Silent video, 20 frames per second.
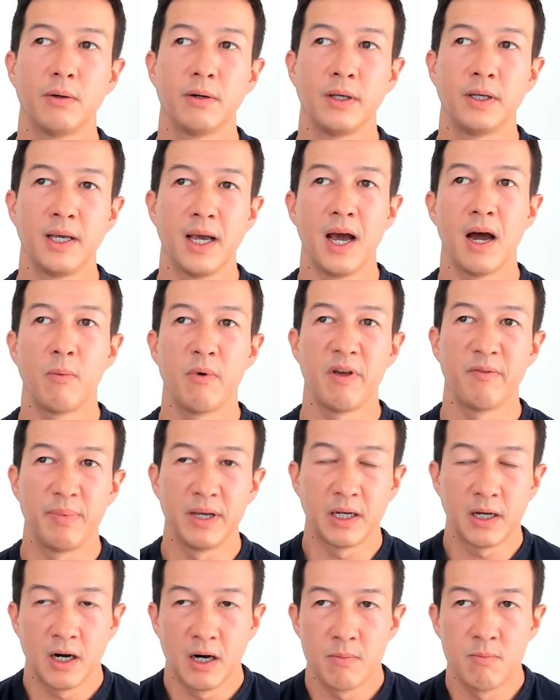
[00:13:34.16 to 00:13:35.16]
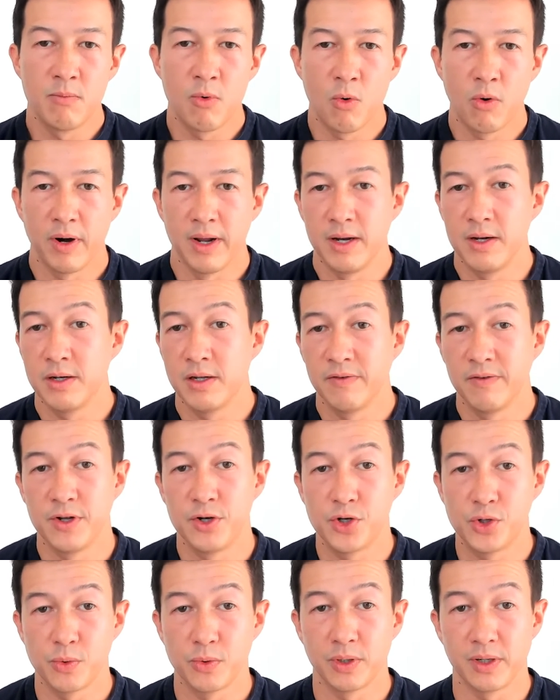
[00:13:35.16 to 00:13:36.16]
yeah, we've become more
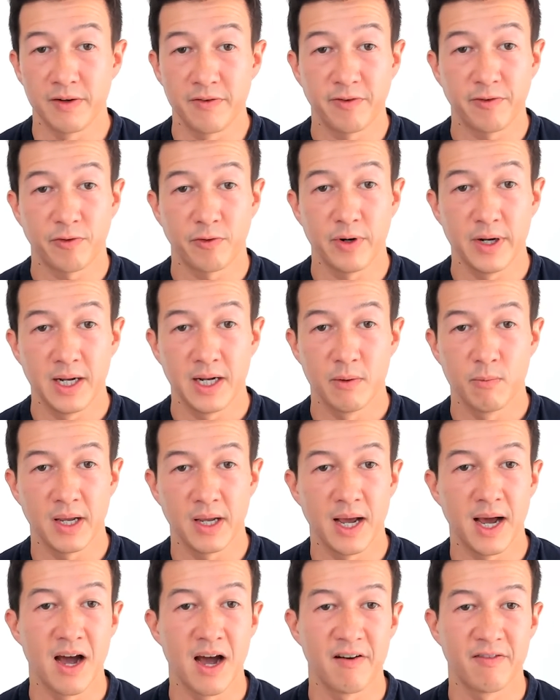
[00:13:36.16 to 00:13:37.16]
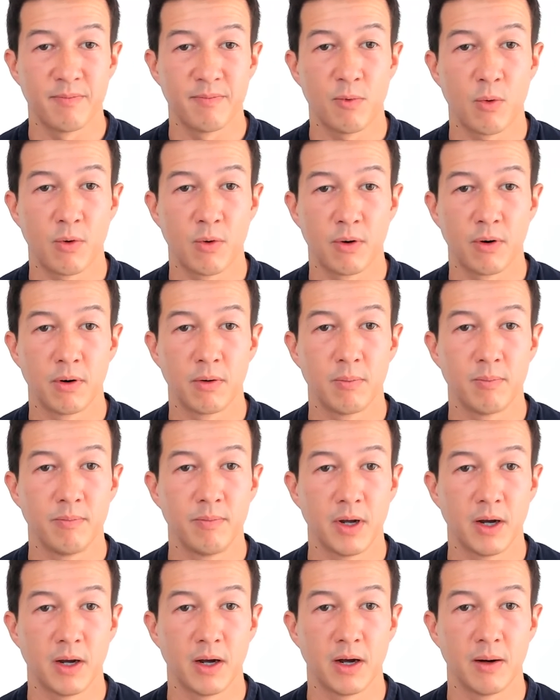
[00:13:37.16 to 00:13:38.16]
individually free and we have more
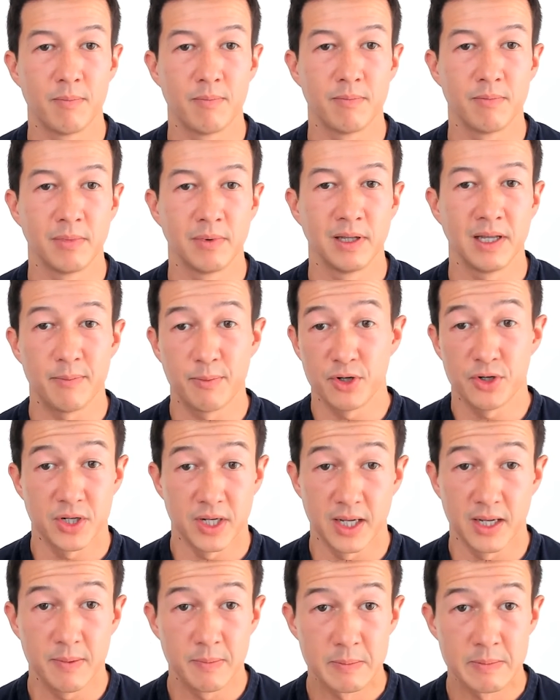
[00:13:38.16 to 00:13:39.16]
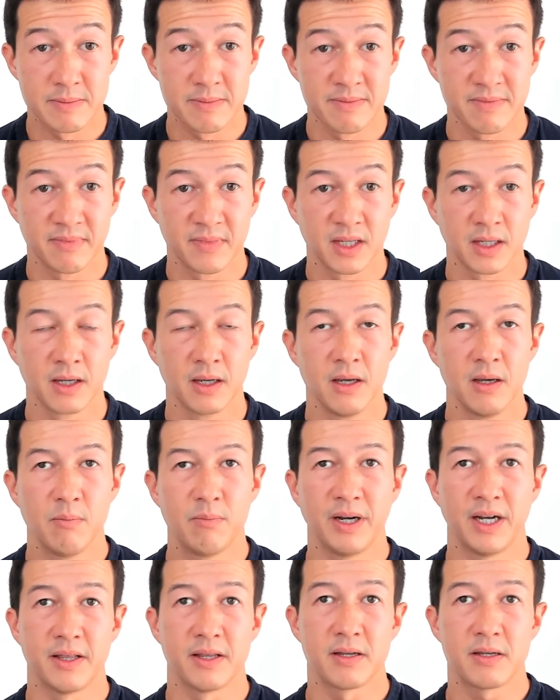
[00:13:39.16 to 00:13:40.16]
liberty,
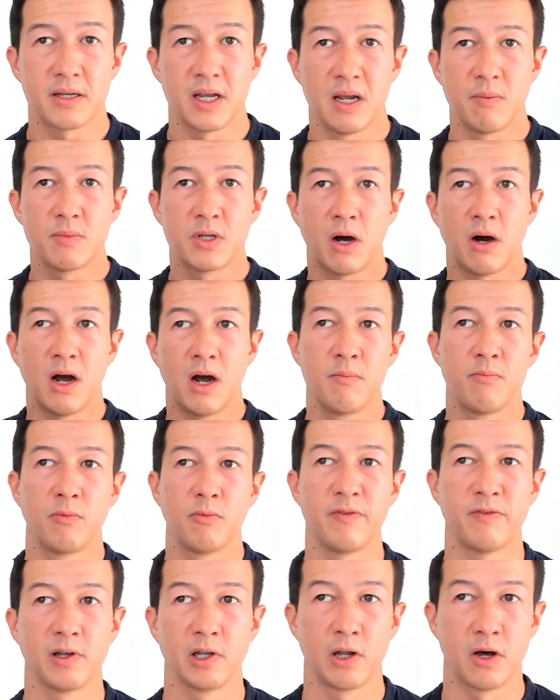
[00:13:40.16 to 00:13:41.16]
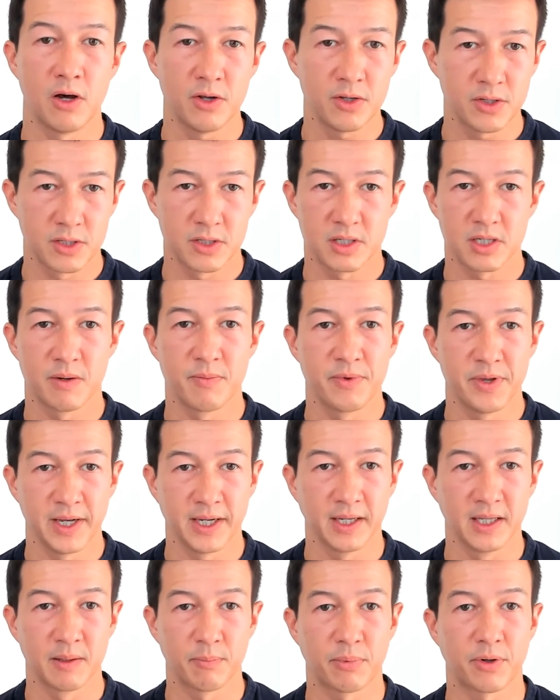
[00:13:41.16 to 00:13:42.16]
but at the same time we've lost
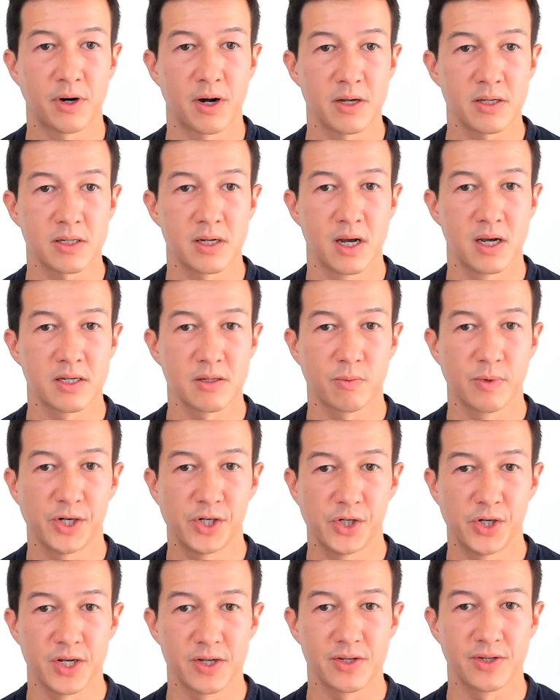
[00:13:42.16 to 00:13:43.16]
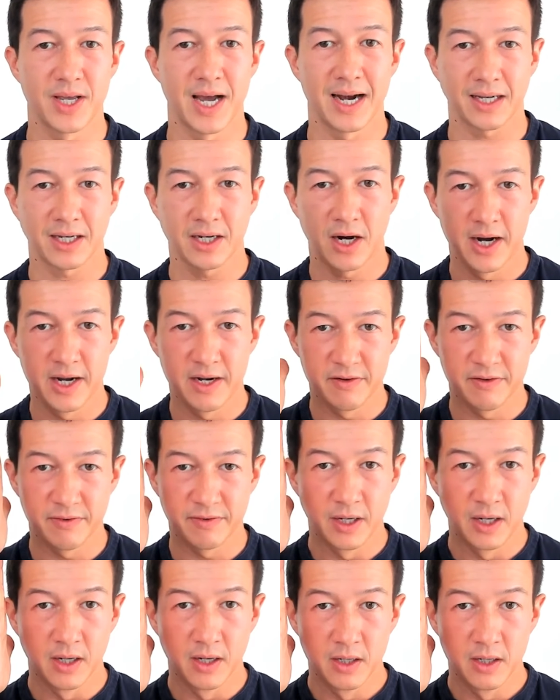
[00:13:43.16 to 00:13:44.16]
something in the process, which is that kind of